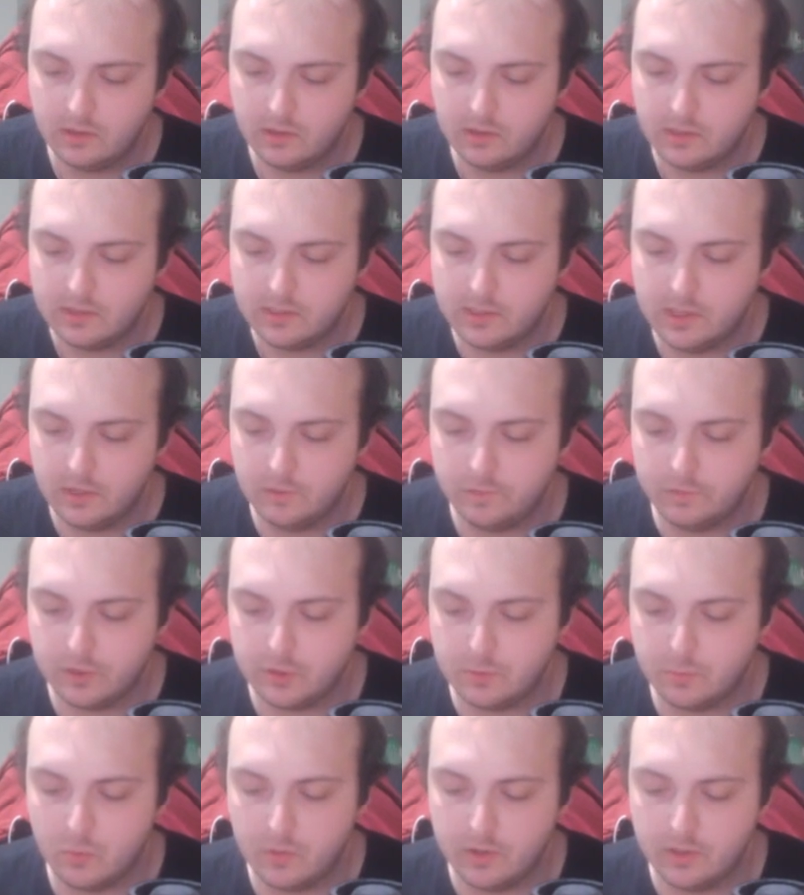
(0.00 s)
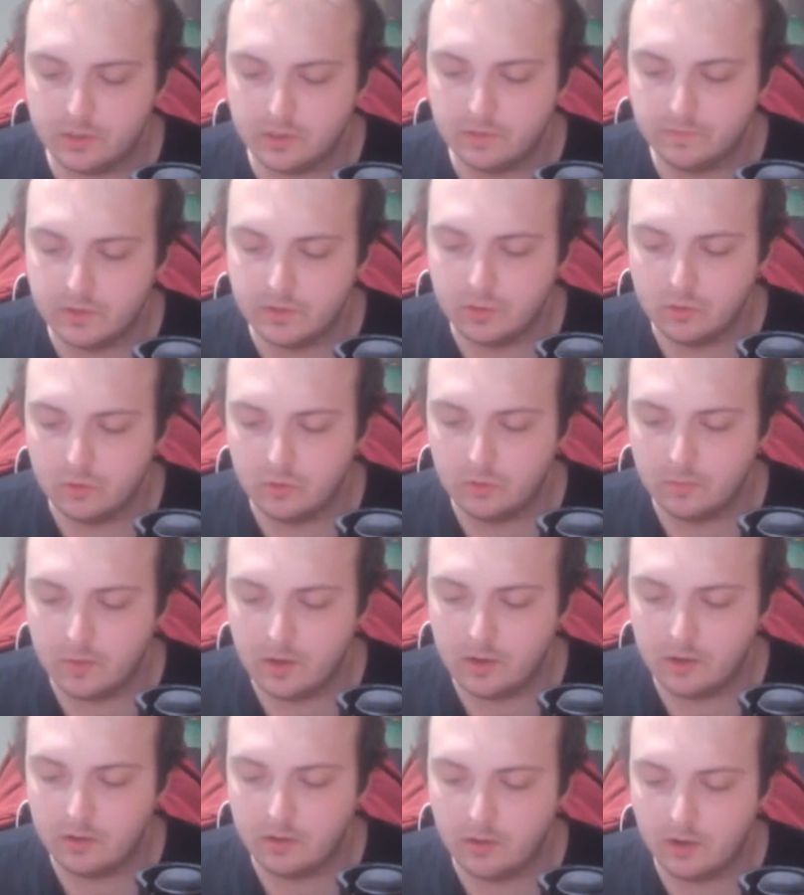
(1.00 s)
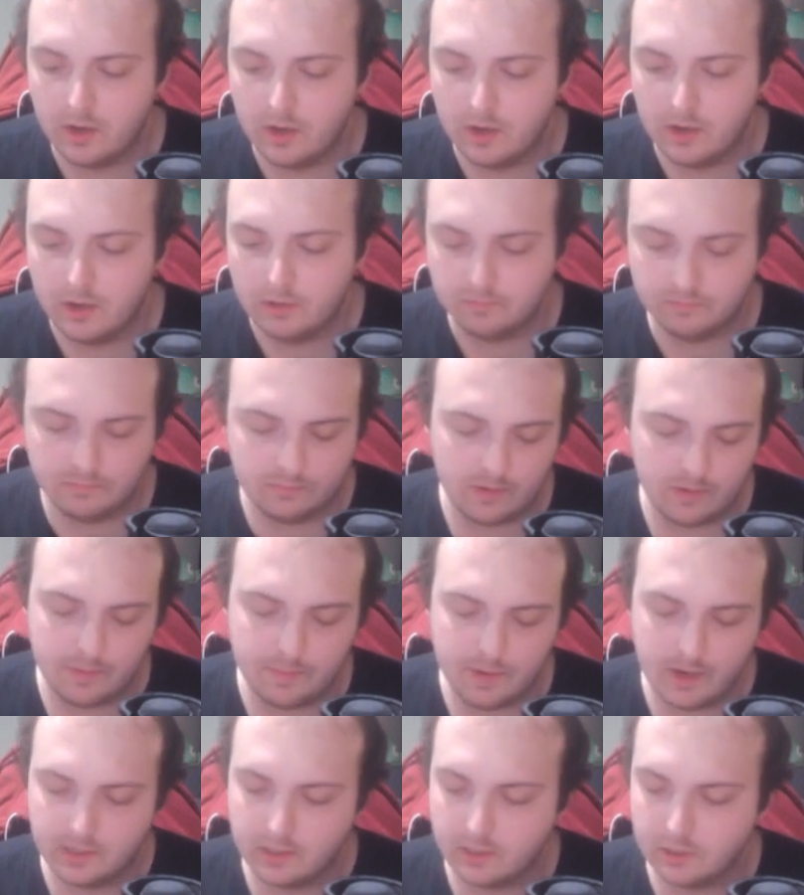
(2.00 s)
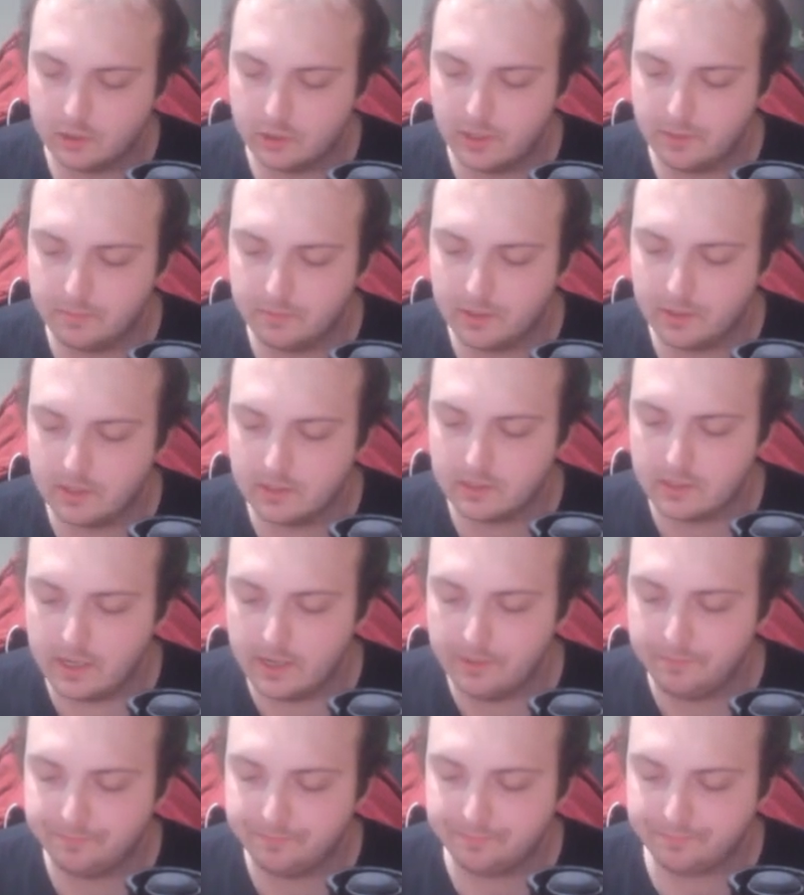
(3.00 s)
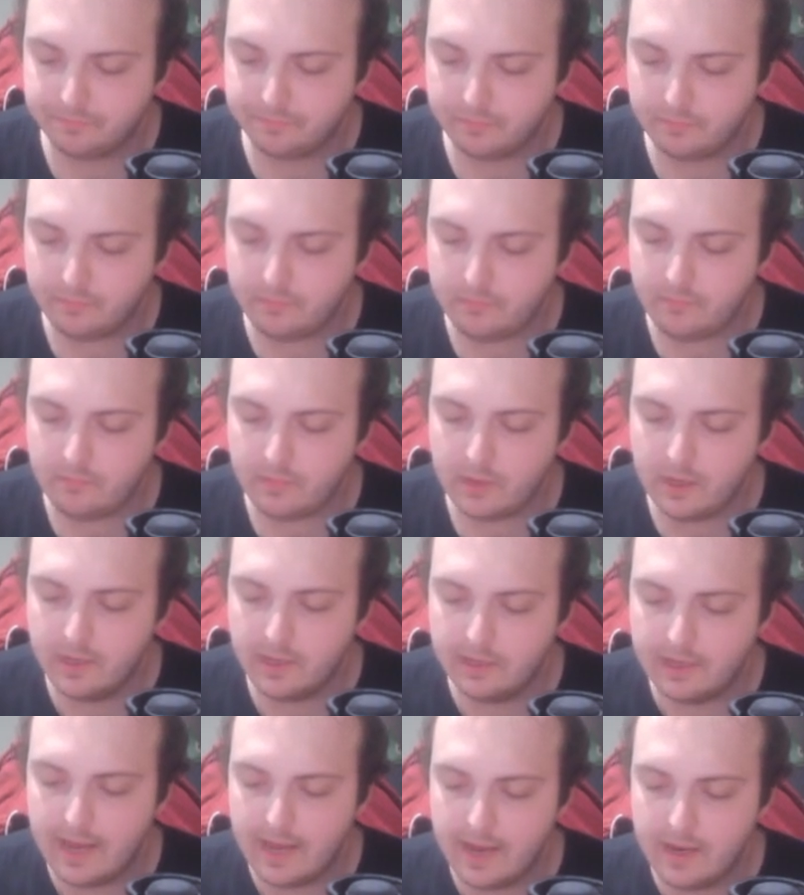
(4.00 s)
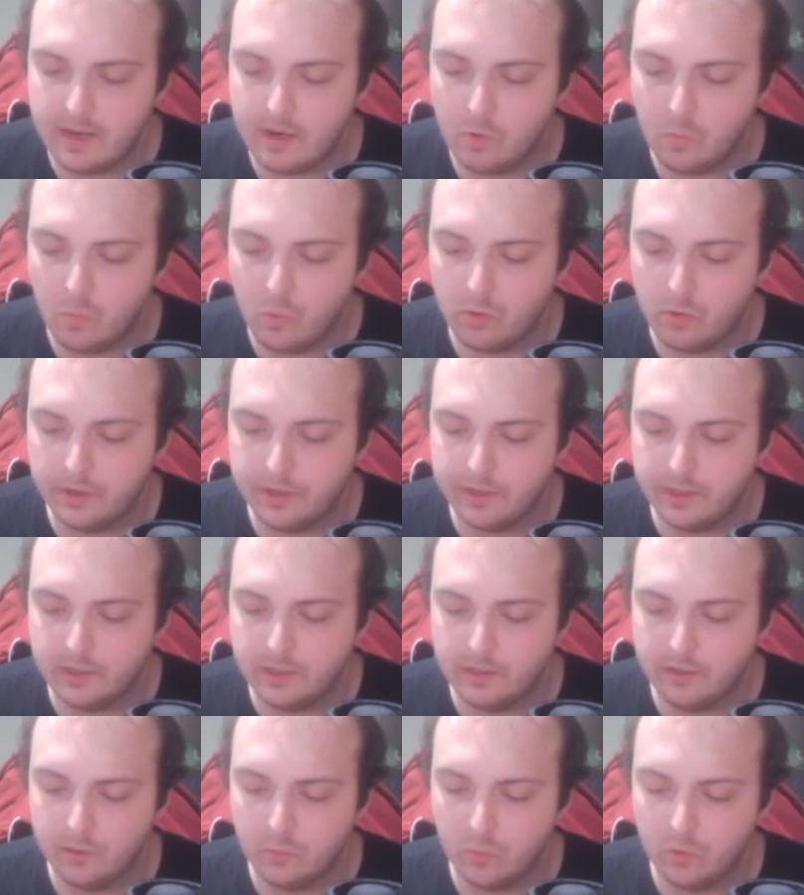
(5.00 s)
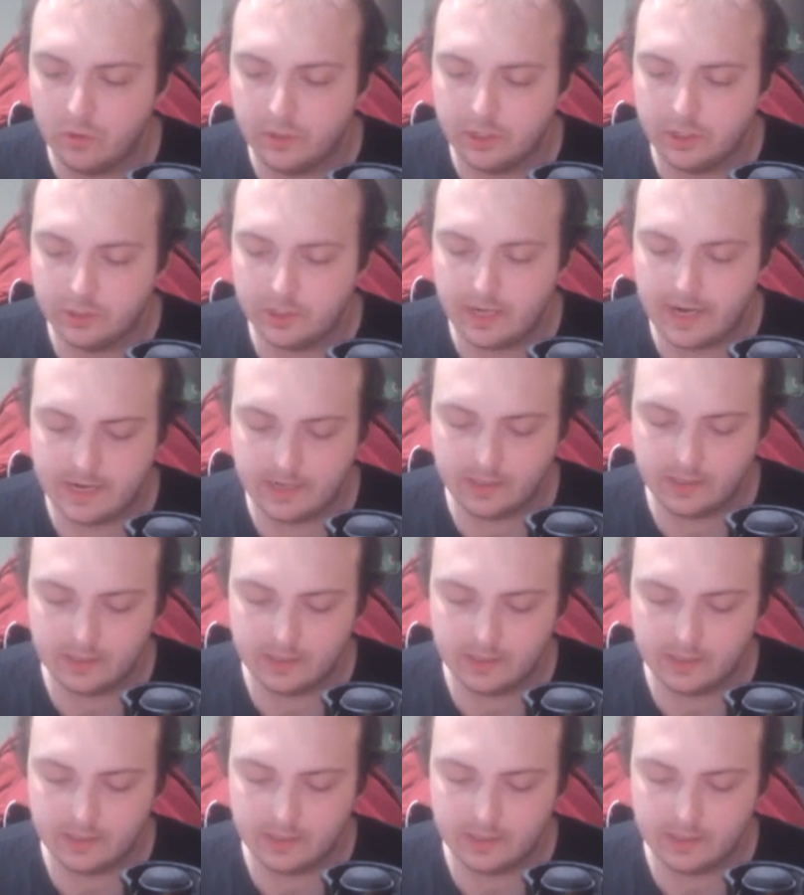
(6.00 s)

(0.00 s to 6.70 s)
Sinful Spoils of Doom. I'm not going to try and pronounce that. Ken Warrior, the Warrior Dragon.